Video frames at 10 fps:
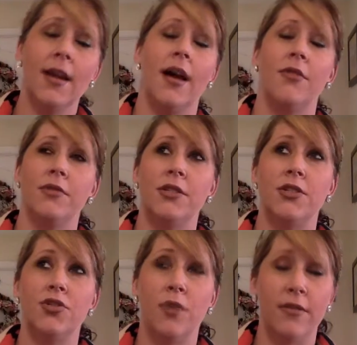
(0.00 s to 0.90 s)
I
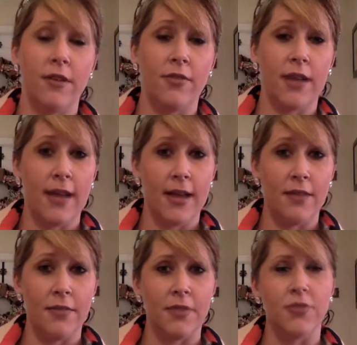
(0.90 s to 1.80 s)
was 25 when I had
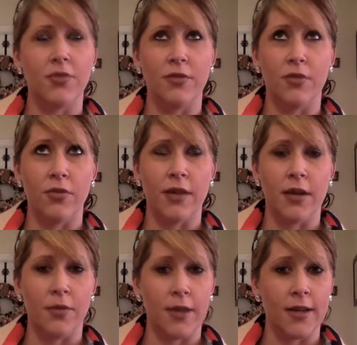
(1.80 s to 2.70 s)
him. I was 24 when I
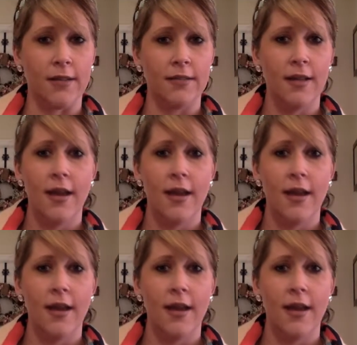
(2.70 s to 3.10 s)
got pregnant,